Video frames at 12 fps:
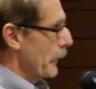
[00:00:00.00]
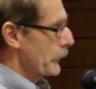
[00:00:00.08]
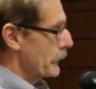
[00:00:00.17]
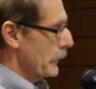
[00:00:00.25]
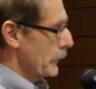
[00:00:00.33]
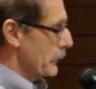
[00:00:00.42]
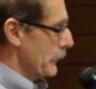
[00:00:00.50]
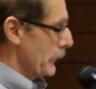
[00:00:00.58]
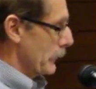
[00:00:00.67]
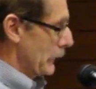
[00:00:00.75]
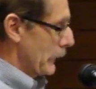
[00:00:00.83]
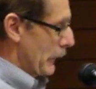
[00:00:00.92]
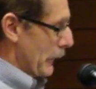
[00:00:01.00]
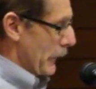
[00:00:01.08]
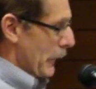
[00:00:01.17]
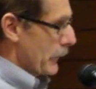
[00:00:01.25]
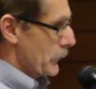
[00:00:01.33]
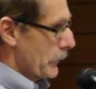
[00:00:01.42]
It's
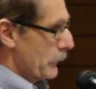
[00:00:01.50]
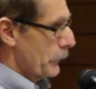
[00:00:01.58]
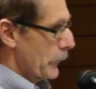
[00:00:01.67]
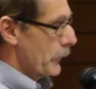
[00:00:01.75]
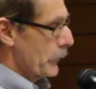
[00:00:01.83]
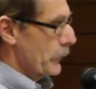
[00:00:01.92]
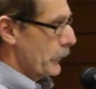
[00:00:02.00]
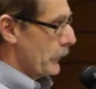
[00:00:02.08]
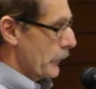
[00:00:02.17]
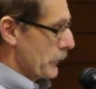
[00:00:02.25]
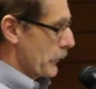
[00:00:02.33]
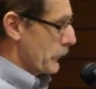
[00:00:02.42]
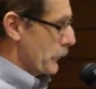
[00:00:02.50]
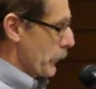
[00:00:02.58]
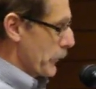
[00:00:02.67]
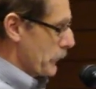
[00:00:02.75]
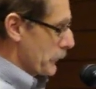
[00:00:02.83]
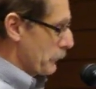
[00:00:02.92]
a very difficult
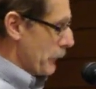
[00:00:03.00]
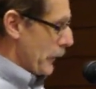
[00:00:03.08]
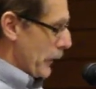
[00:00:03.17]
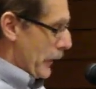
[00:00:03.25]
situation,